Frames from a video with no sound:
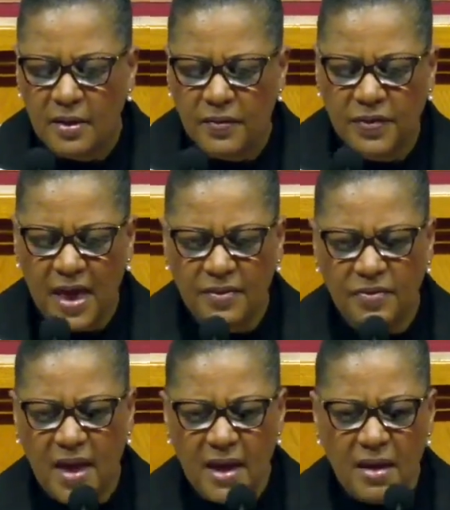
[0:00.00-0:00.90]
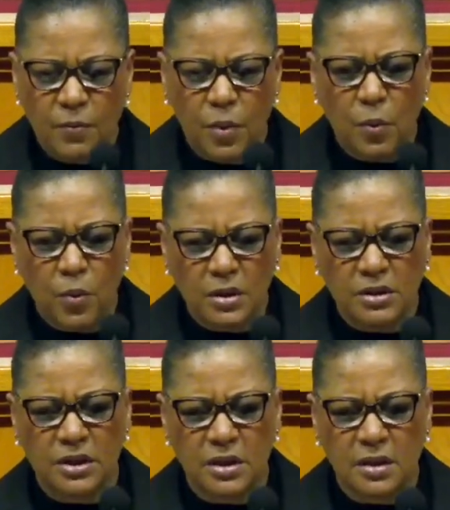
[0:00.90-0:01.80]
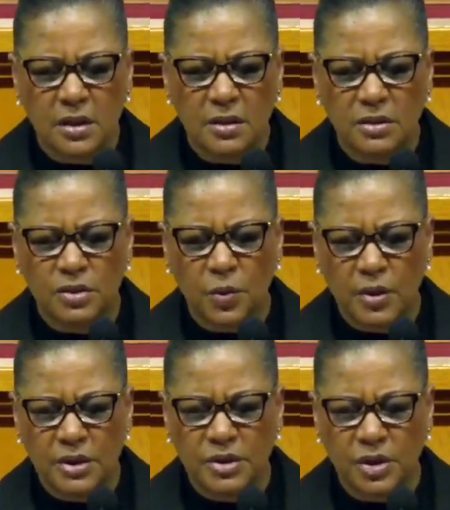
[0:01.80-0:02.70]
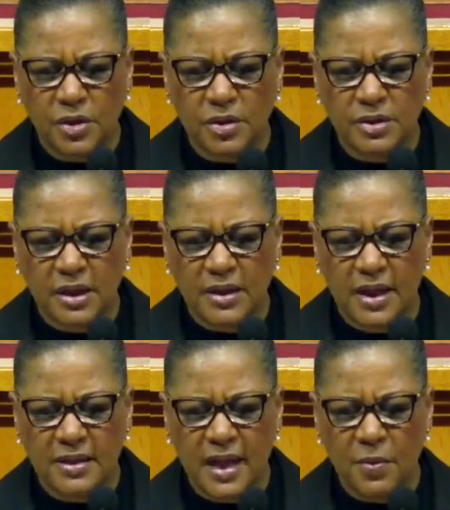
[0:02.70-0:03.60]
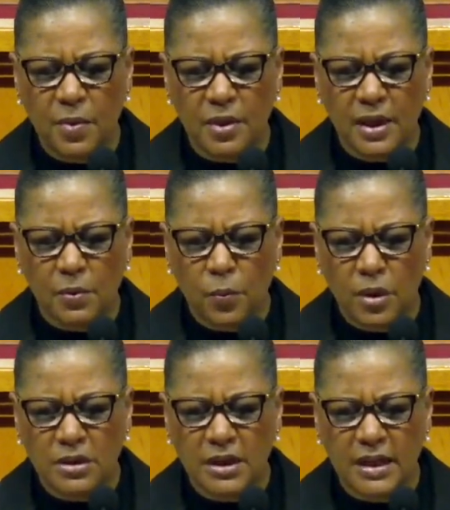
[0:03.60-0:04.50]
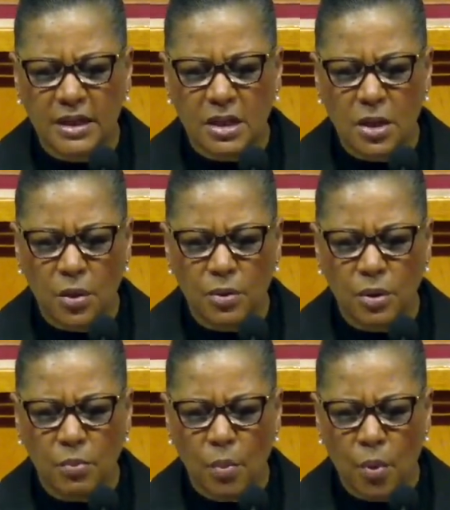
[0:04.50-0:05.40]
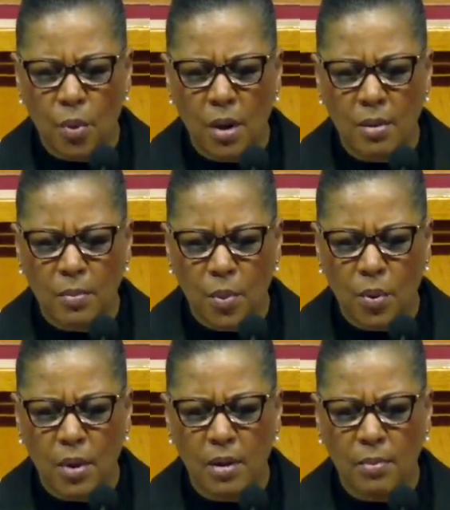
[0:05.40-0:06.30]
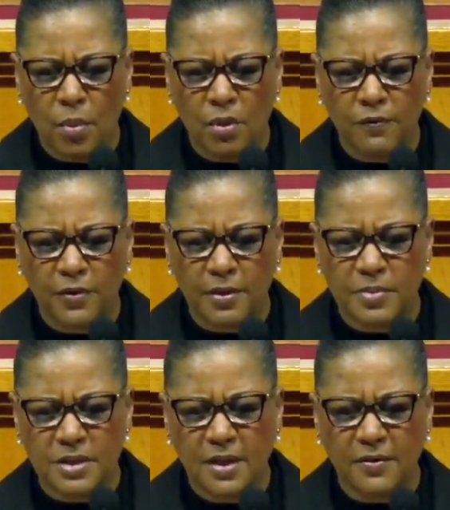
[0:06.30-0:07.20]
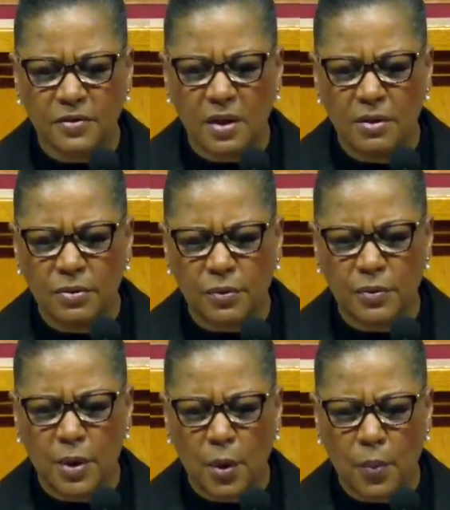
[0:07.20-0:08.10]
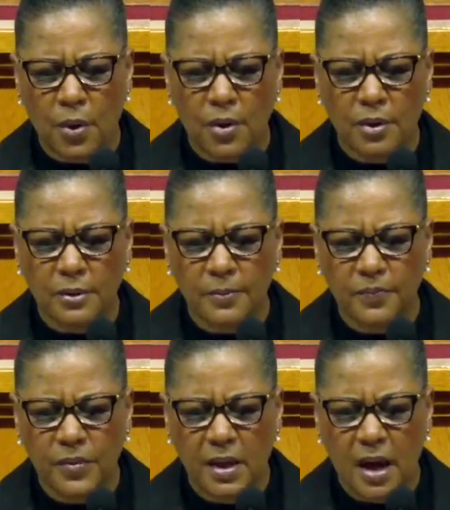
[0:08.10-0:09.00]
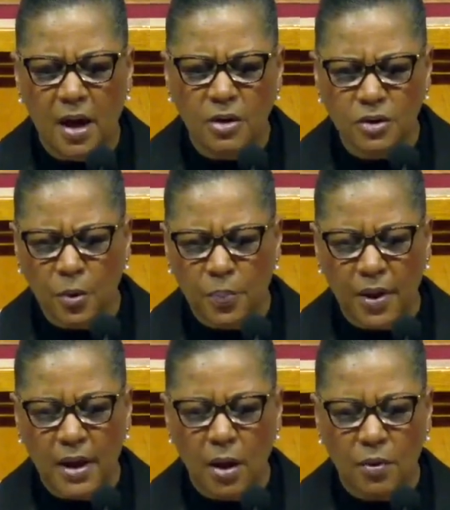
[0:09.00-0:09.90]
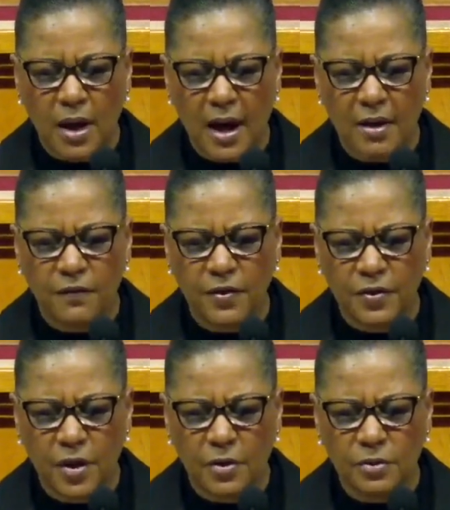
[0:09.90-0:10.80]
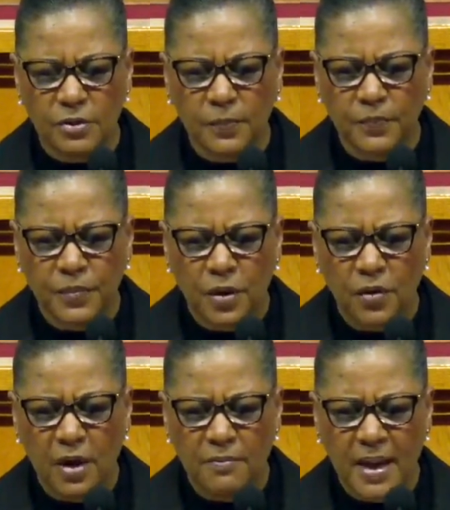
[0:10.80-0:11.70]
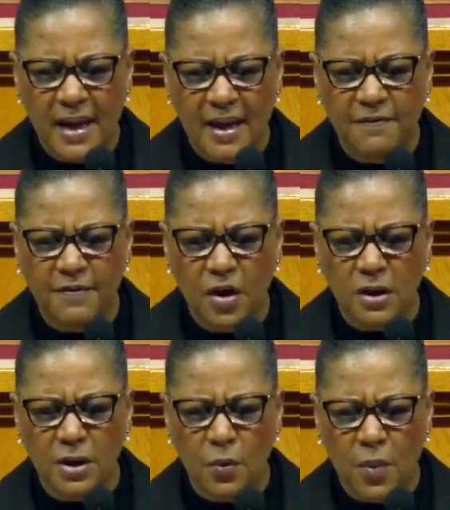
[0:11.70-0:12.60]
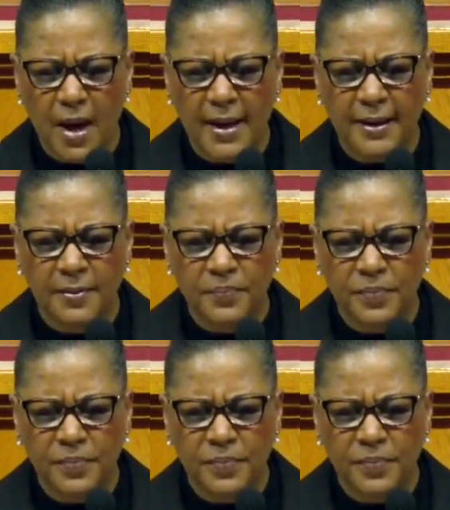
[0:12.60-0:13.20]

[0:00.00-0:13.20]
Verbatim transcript: that they will want to join the church and that they will want to get to know you more and more and more for themselves through your word. I also pray, O oh God, for those who have may have fallen away